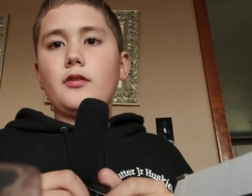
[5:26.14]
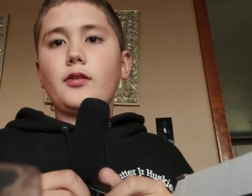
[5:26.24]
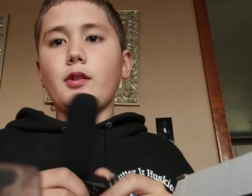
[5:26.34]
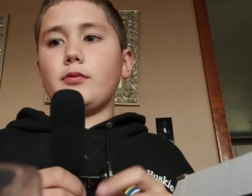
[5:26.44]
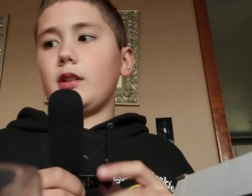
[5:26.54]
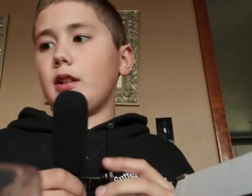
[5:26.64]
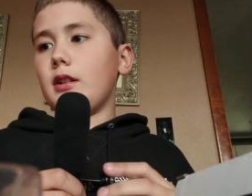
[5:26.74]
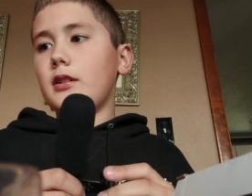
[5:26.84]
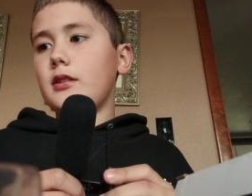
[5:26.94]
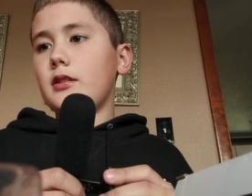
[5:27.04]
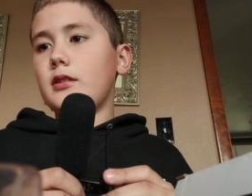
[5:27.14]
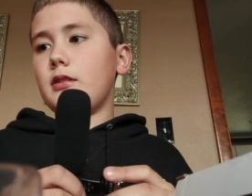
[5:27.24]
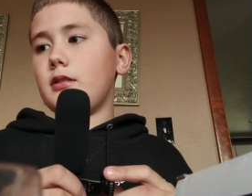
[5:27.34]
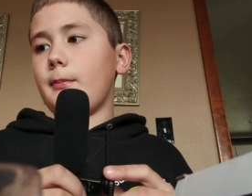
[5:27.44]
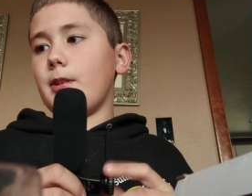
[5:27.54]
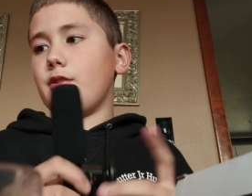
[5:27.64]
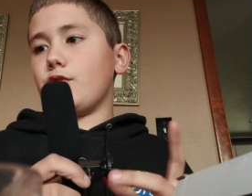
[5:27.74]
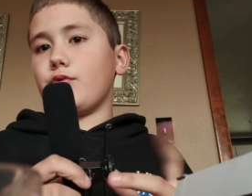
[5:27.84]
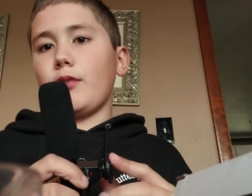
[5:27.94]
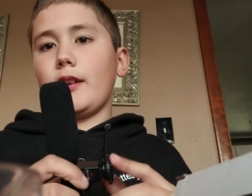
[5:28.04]
So, uh, let me
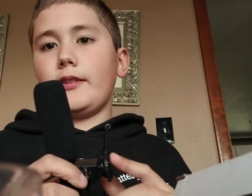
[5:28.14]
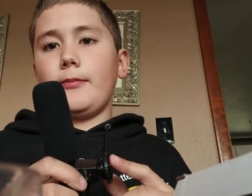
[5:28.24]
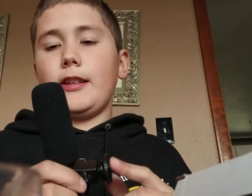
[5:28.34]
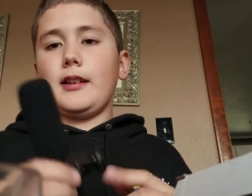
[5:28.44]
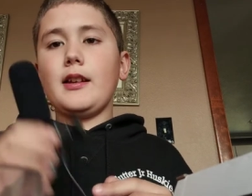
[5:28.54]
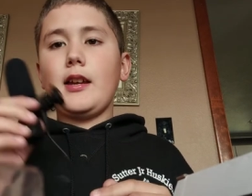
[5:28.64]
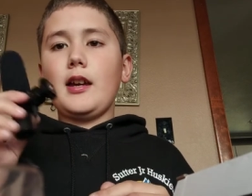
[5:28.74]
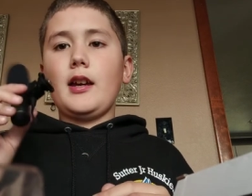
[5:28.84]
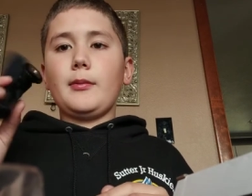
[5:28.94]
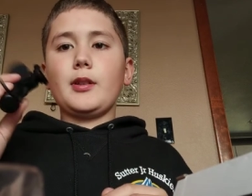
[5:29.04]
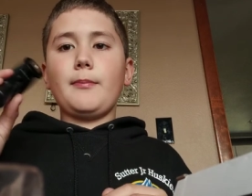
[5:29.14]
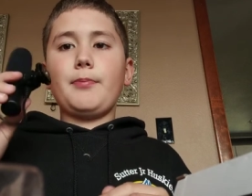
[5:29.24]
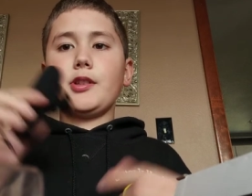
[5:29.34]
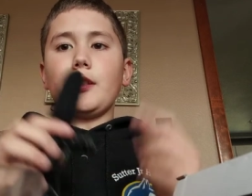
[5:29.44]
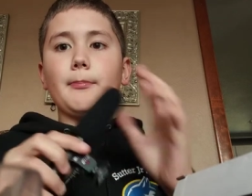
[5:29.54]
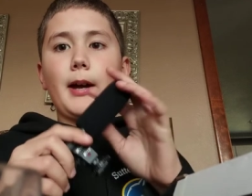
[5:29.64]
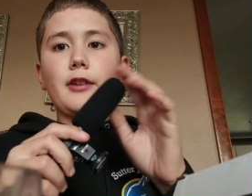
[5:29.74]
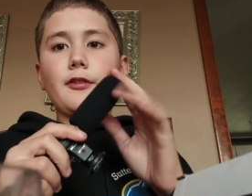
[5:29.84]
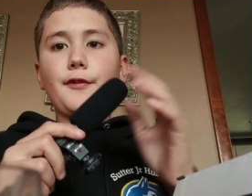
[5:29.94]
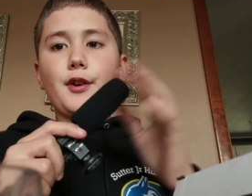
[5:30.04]
try something. I'm going to put the
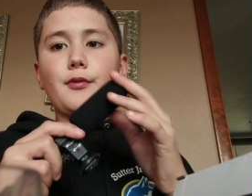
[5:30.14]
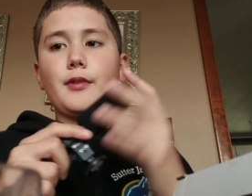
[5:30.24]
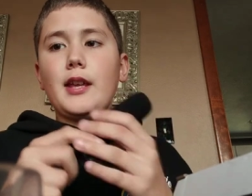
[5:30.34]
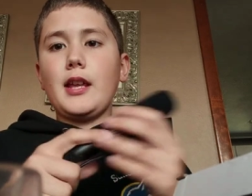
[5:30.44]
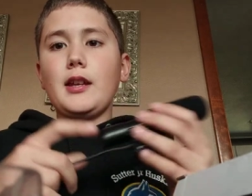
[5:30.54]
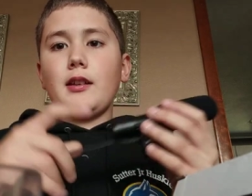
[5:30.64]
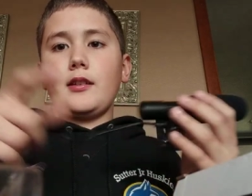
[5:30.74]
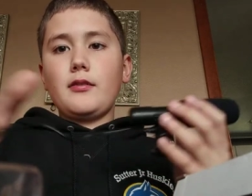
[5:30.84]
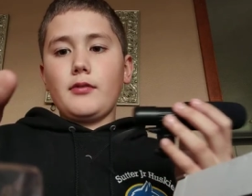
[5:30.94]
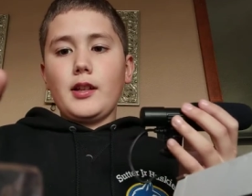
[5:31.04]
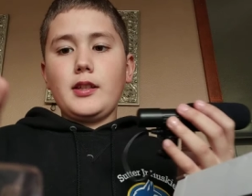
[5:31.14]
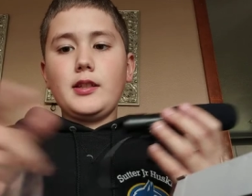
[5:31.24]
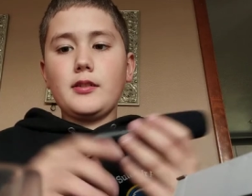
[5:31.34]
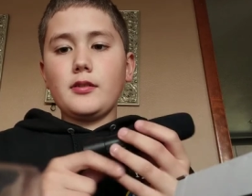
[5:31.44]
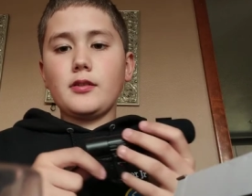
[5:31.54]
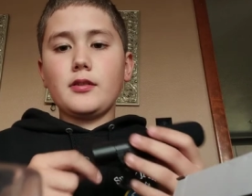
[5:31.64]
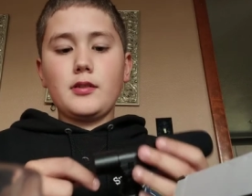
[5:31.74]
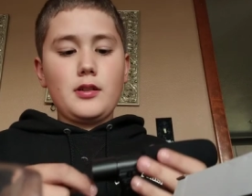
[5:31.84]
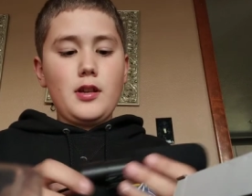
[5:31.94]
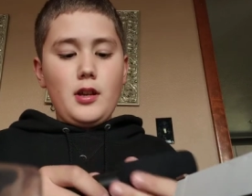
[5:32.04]
microphone in right here.
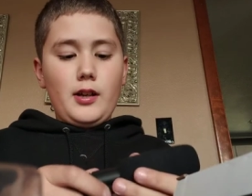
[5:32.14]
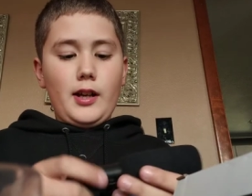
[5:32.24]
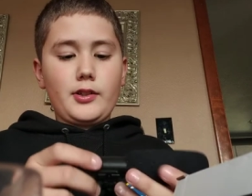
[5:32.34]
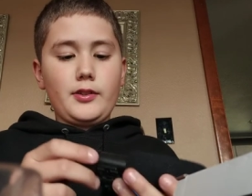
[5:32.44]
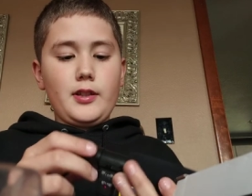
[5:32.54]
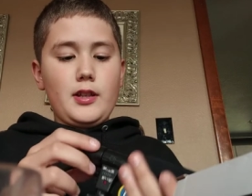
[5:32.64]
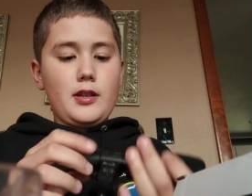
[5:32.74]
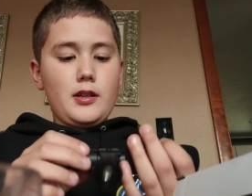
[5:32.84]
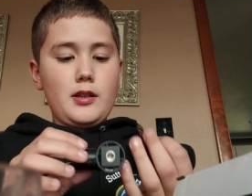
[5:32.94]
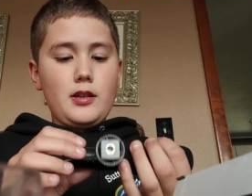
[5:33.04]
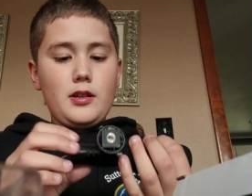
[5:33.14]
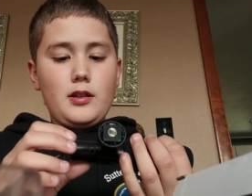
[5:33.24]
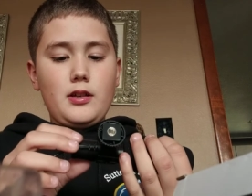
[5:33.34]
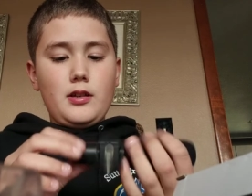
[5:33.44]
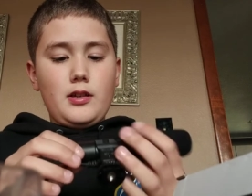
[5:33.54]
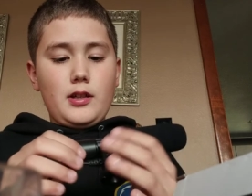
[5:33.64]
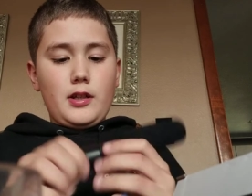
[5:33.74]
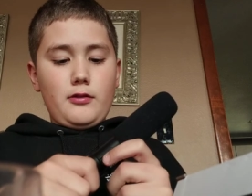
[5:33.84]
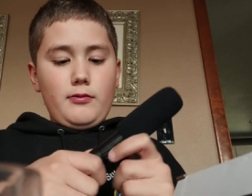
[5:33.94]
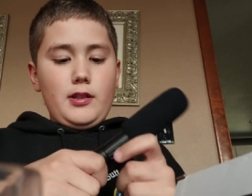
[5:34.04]
Actually,
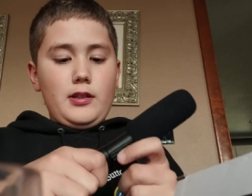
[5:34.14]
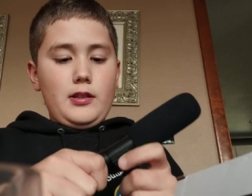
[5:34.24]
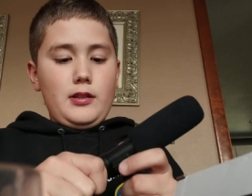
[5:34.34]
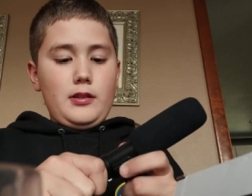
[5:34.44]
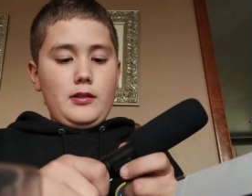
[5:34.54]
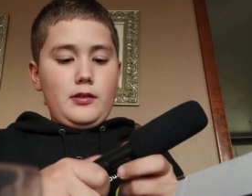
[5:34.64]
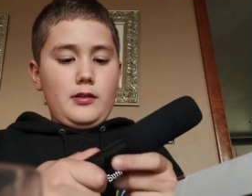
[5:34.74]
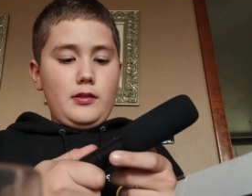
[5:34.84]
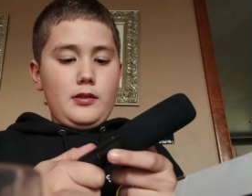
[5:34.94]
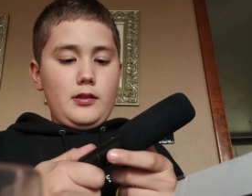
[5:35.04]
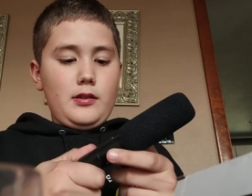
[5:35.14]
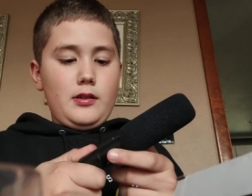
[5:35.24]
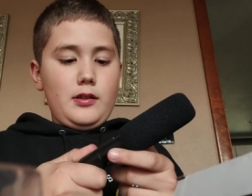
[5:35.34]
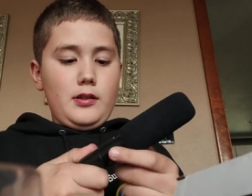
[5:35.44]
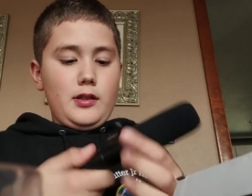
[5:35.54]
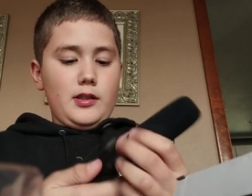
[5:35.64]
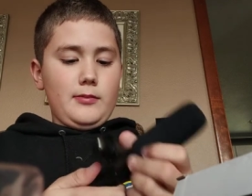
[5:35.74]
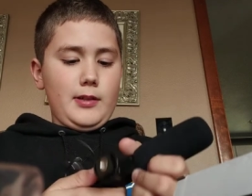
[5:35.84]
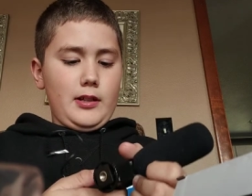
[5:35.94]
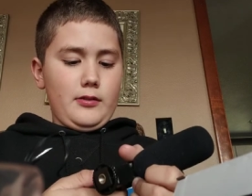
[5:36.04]
how do we get
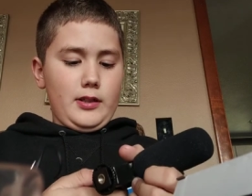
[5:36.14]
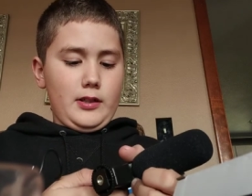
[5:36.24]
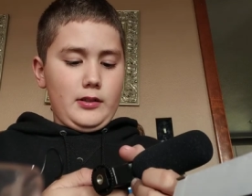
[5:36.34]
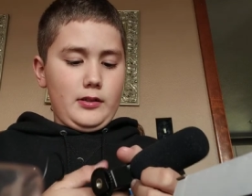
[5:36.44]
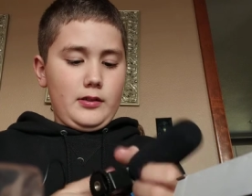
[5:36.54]
the battery in here?